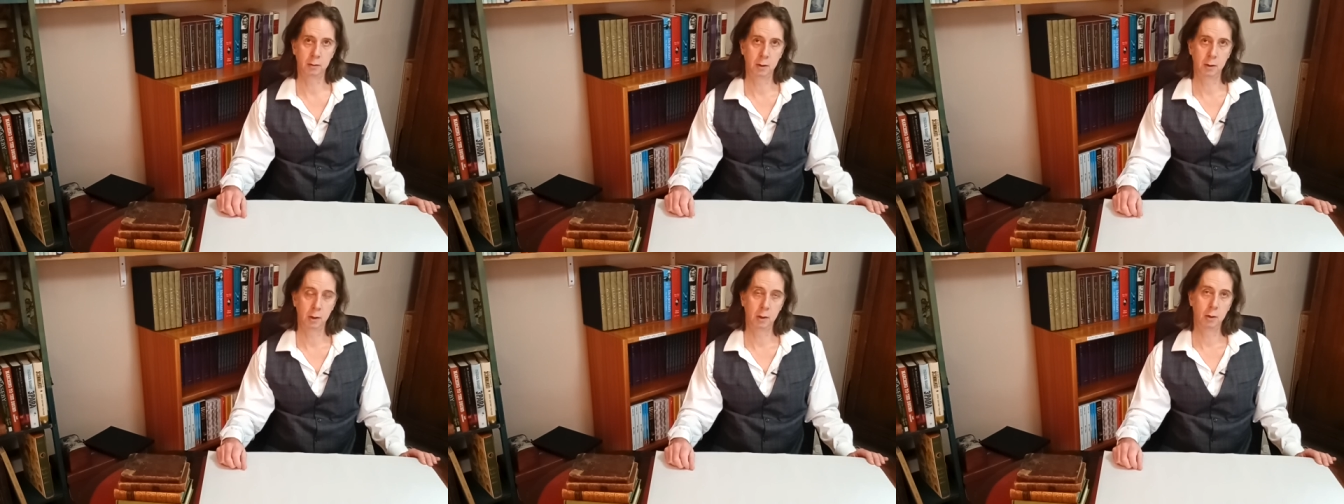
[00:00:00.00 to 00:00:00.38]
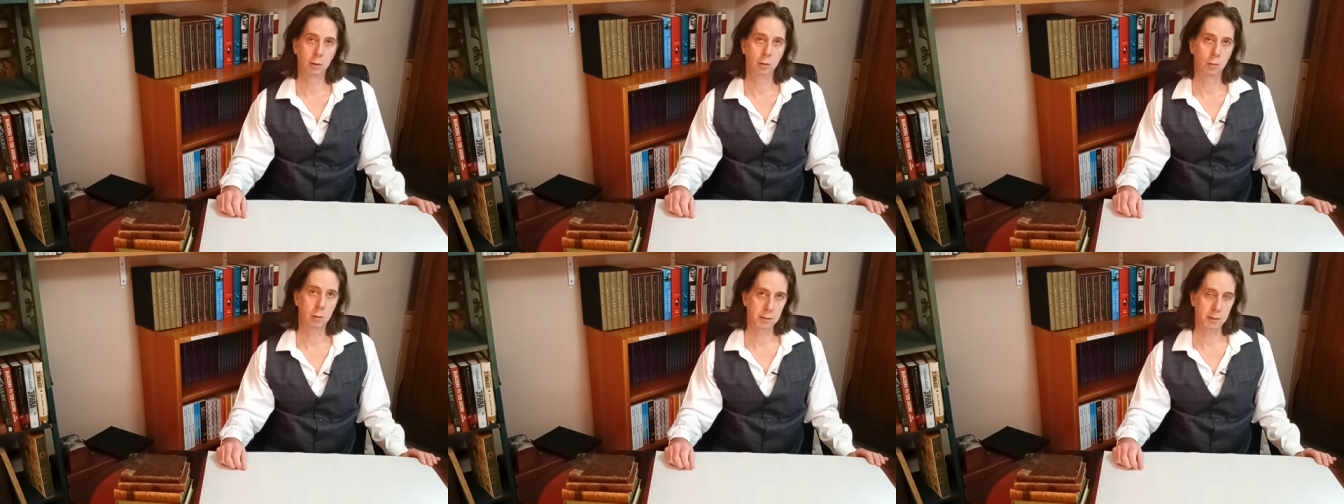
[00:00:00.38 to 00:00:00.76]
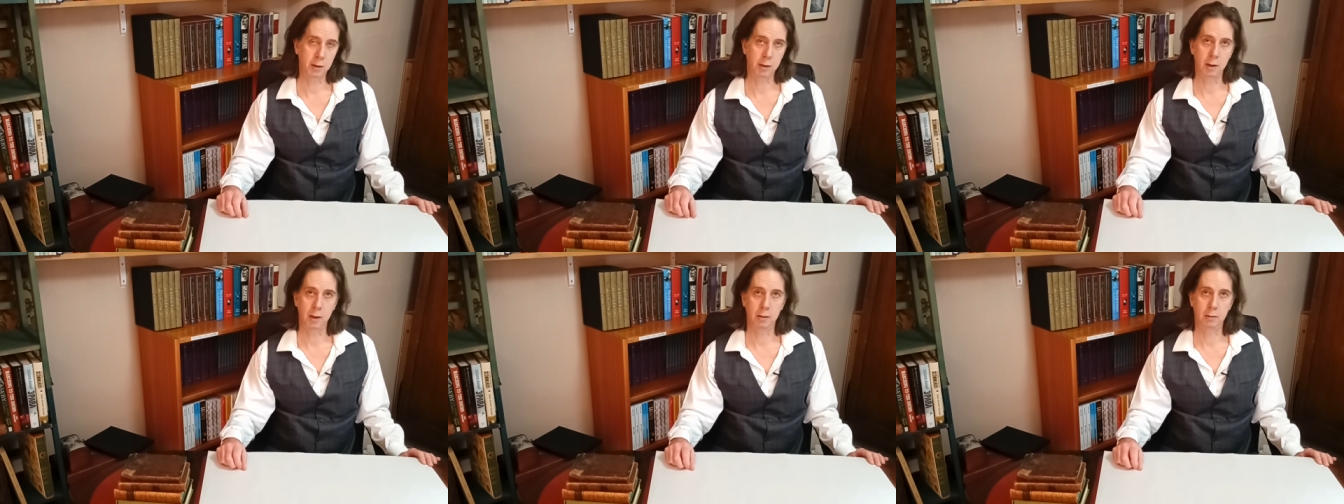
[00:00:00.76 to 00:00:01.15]
Once
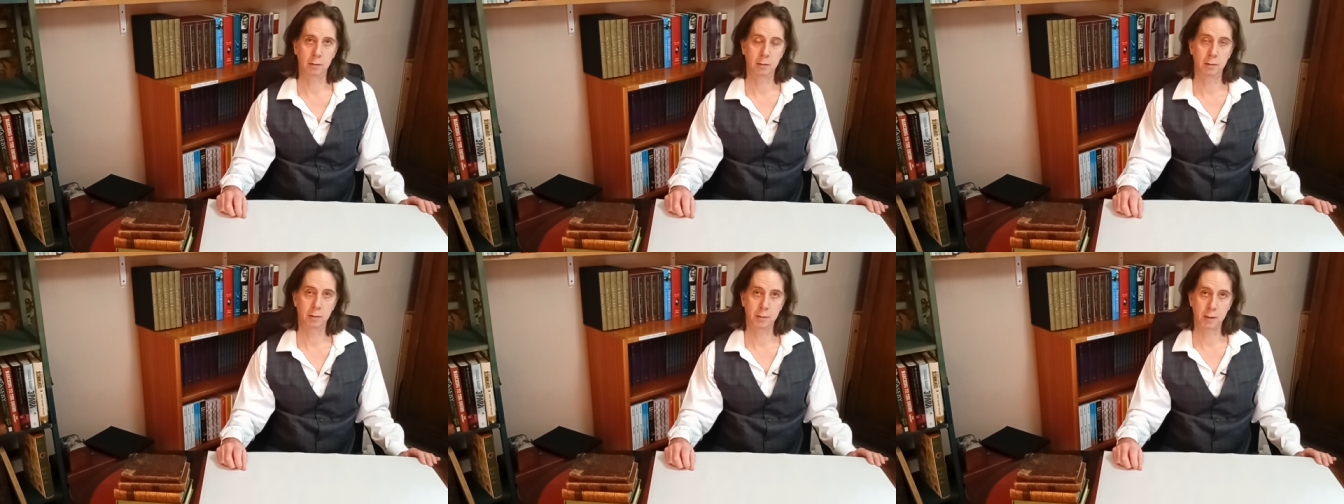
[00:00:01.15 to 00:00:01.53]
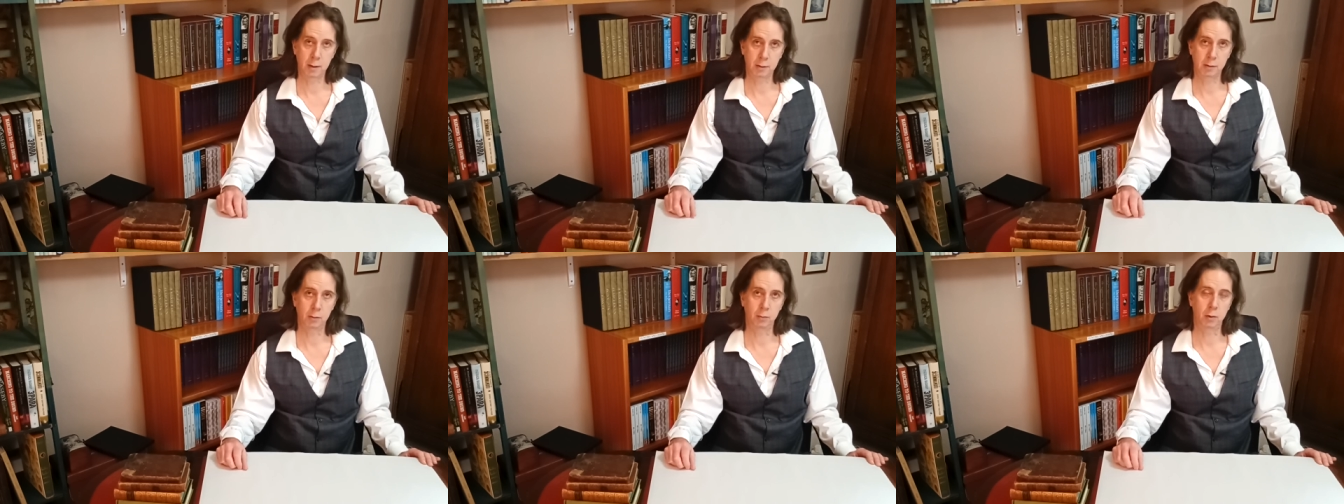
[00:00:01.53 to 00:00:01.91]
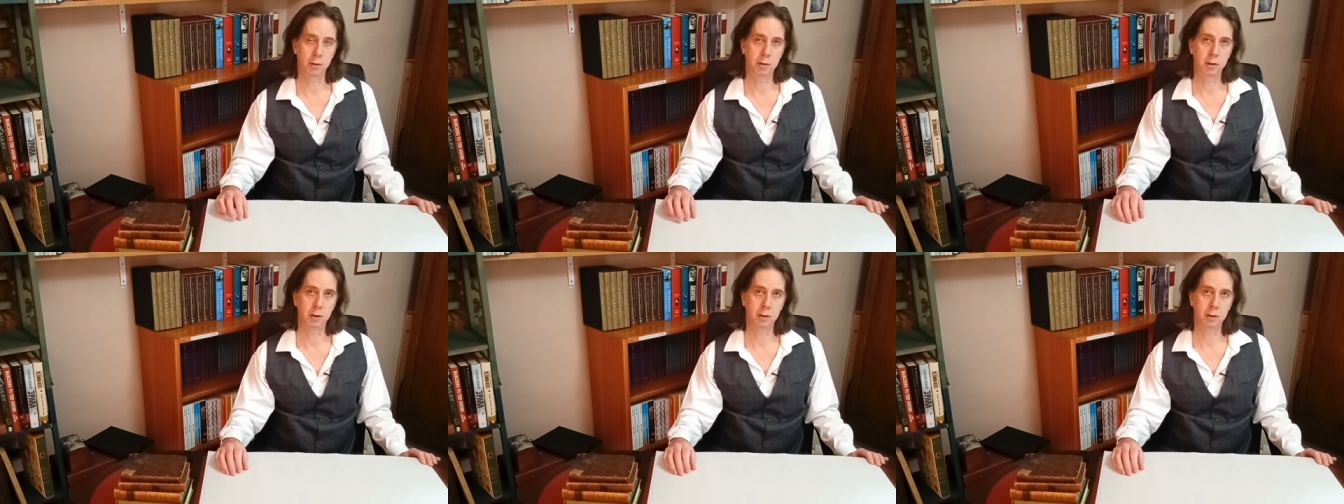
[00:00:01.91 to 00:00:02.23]
again, thanks for watching,